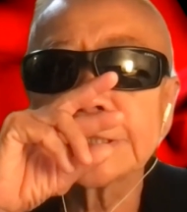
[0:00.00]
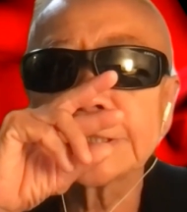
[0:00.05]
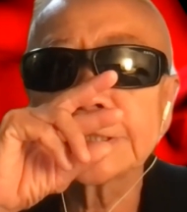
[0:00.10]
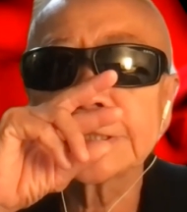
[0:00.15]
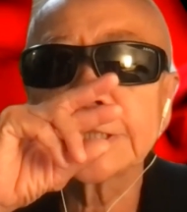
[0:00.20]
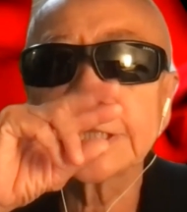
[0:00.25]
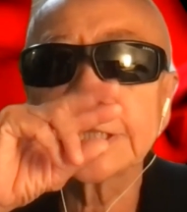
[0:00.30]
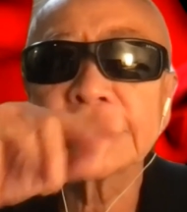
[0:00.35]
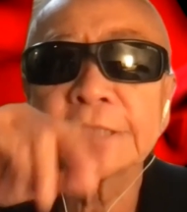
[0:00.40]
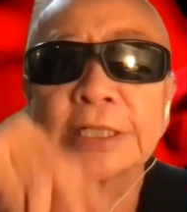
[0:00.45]

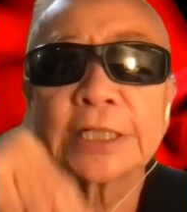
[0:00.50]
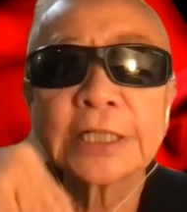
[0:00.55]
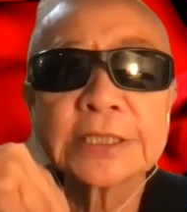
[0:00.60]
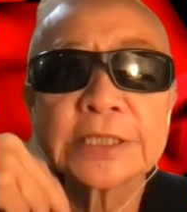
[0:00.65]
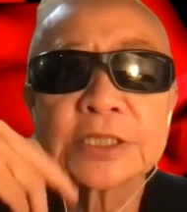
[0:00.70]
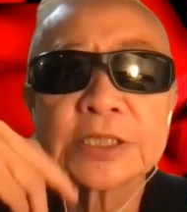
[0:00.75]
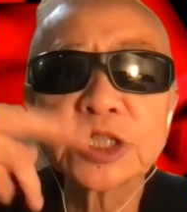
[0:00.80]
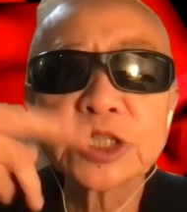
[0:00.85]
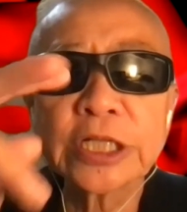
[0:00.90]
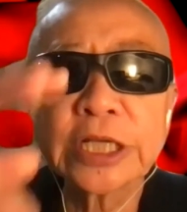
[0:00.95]
data
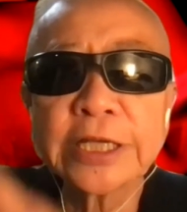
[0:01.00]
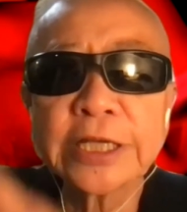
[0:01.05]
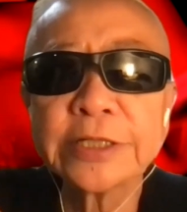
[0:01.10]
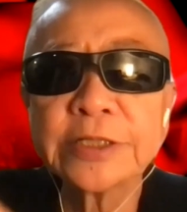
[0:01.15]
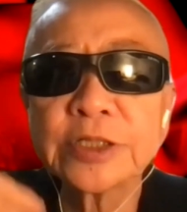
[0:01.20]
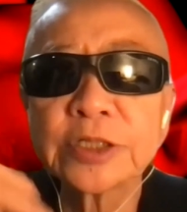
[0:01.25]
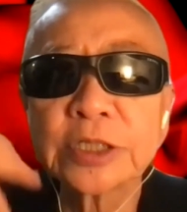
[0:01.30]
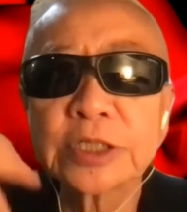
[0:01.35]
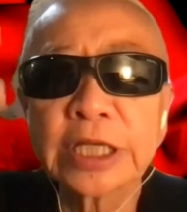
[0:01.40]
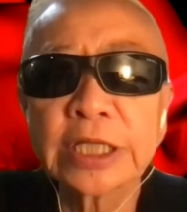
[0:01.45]

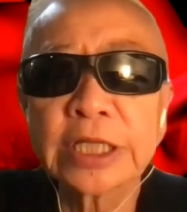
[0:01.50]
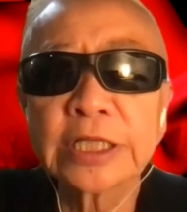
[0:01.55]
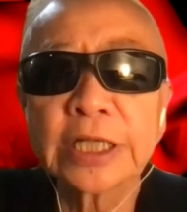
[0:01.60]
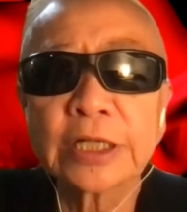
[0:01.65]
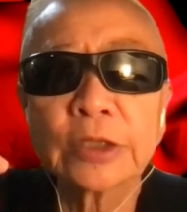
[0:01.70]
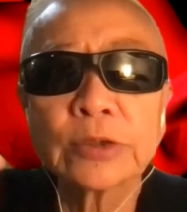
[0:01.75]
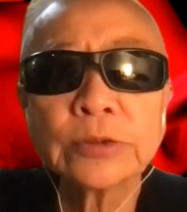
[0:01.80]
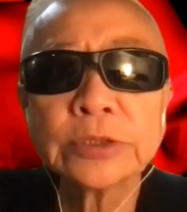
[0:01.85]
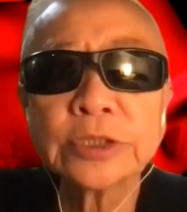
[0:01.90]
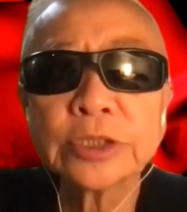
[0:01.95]
exchange, data
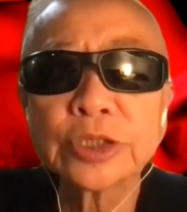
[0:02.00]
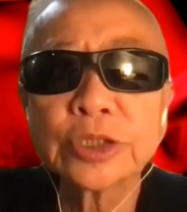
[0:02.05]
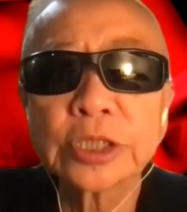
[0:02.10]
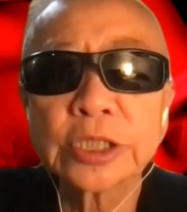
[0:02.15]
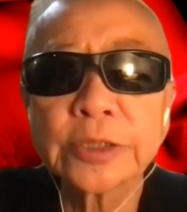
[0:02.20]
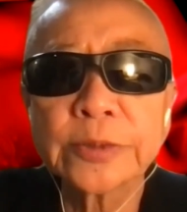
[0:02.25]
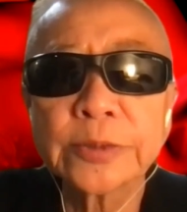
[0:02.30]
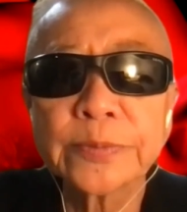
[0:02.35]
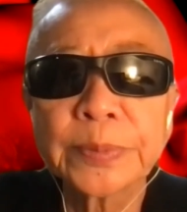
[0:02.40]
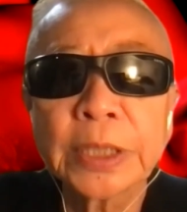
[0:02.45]

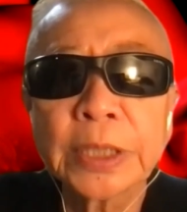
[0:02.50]
ownership,